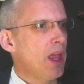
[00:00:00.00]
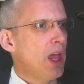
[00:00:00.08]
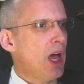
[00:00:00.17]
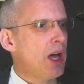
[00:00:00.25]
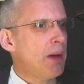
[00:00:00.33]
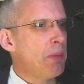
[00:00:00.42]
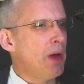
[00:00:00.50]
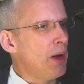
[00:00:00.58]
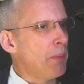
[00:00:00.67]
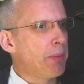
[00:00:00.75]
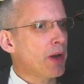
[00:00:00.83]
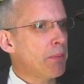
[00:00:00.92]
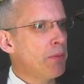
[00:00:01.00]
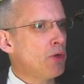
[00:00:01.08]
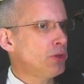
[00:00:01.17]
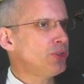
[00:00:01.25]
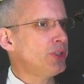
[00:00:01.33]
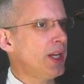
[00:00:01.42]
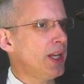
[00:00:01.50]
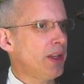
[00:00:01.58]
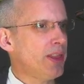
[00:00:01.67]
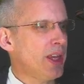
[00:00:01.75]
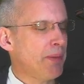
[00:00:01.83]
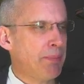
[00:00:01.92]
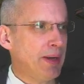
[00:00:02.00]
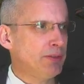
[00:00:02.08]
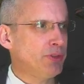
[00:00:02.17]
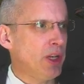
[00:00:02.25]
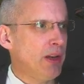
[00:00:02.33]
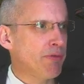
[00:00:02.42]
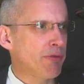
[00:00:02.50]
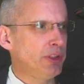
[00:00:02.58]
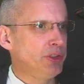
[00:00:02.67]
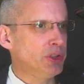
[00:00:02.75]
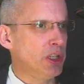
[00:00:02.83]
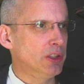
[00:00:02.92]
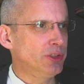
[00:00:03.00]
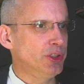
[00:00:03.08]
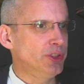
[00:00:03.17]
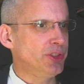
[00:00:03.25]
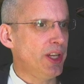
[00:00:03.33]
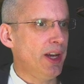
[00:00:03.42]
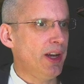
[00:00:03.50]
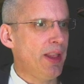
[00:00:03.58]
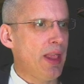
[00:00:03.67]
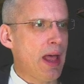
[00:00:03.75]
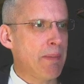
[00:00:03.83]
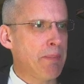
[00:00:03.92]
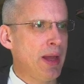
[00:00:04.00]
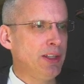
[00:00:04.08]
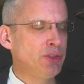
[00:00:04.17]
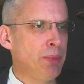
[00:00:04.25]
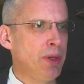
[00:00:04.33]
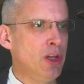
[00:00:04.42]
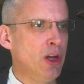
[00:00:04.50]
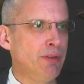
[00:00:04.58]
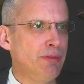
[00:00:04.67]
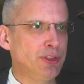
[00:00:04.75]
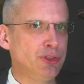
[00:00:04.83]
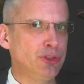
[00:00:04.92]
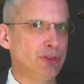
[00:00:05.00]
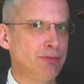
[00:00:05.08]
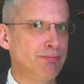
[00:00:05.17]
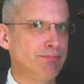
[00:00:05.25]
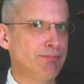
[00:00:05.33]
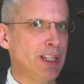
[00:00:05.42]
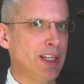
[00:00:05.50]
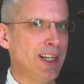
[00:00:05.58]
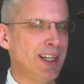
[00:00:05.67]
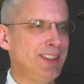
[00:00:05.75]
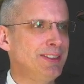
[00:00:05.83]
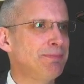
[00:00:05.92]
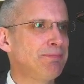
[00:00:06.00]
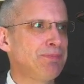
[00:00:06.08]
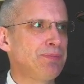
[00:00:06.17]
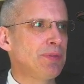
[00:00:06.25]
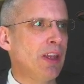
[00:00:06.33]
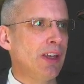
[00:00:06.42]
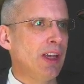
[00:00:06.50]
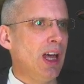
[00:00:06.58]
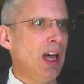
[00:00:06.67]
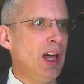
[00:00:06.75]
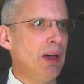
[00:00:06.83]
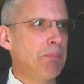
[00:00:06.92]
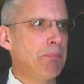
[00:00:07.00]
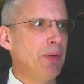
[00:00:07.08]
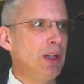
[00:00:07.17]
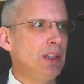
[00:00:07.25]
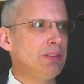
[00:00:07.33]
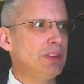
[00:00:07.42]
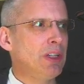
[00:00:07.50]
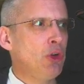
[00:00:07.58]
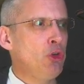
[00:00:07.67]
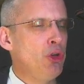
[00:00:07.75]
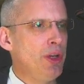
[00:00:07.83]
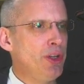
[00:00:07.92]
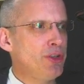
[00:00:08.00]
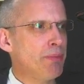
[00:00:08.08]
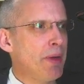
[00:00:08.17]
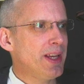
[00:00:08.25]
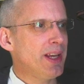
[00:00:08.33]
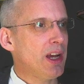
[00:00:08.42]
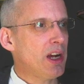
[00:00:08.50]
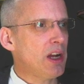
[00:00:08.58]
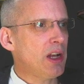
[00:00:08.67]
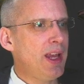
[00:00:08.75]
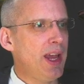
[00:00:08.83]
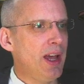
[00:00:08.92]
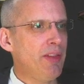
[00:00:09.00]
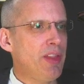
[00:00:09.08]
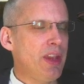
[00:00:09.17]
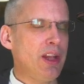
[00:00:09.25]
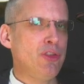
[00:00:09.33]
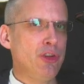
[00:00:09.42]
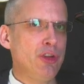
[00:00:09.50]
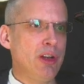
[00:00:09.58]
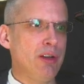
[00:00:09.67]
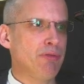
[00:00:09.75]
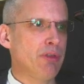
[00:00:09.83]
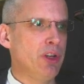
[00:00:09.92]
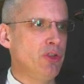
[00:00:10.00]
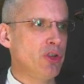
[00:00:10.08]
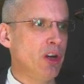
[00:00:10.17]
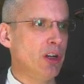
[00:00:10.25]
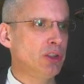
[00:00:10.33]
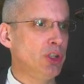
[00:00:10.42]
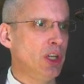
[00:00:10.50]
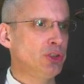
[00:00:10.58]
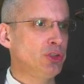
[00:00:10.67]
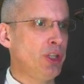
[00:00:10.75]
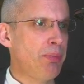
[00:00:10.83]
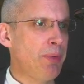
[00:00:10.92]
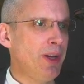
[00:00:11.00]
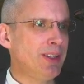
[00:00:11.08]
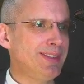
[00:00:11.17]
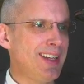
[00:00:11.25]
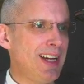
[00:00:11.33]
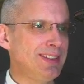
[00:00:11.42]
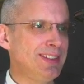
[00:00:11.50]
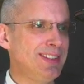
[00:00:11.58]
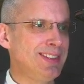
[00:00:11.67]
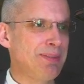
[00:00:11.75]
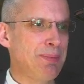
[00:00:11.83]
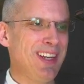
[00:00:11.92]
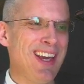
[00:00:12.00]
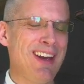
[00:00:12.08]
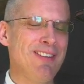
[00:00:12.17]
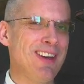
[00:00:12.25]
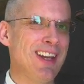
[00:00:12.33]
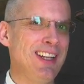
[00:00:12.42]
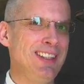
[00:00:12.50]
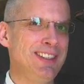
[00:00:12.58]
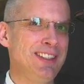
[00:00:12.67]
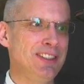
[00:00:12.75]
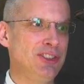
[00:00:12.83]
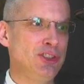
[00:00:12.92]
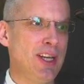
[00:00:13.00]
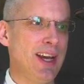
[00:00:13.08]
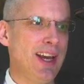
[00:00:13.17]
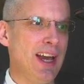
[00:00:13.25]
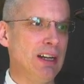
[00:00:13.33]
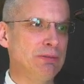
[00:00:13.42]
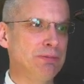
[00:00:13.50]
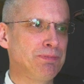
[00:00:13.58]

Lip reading: But I'm not seeing anything about delivery charges here, and that makes me nervous, okay? You need to make it clear that there's a delivery charge, shipping and taxes to be calculated at checkout.